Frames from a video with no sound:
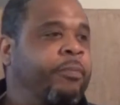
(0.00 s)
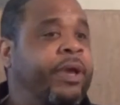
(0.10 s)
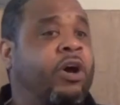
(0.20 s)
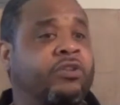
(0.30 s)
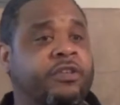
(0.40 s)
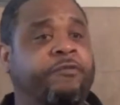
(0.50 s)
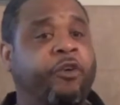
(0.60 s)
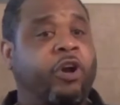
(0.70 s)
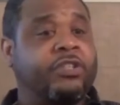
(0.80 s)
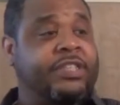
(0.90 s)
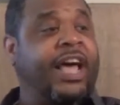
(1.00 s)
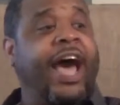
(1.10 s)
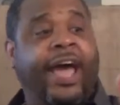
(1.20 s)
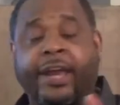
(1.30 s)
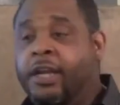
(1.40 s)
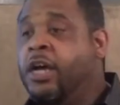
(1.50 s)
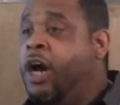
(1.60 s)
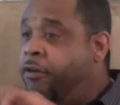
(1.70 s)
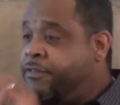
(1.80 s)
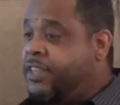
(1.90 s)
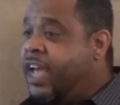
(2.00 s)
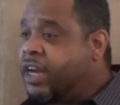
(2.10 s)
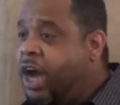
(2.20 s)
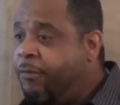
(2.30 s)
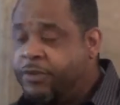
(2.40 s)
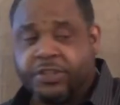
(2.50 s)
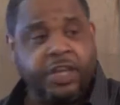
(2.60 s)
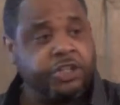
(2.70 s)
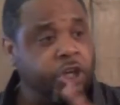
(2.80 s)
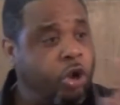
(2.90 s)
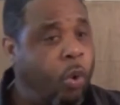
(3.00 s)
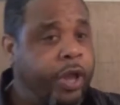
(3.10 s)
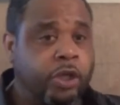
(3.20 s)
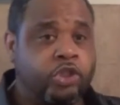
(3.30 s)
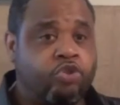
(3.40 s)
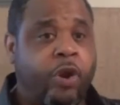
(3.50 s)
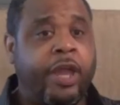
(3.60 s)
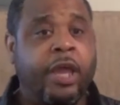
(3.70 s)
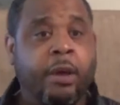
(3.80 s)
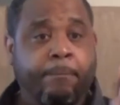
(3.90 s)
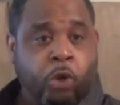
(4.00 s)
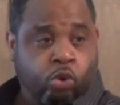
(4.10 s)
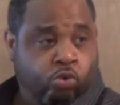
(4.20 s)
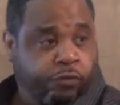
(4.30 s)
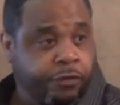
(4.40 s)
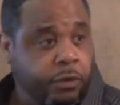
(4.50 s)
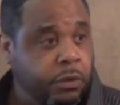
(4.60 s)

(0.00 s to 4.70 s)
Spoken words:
because the first sign of said conversation going astray, move.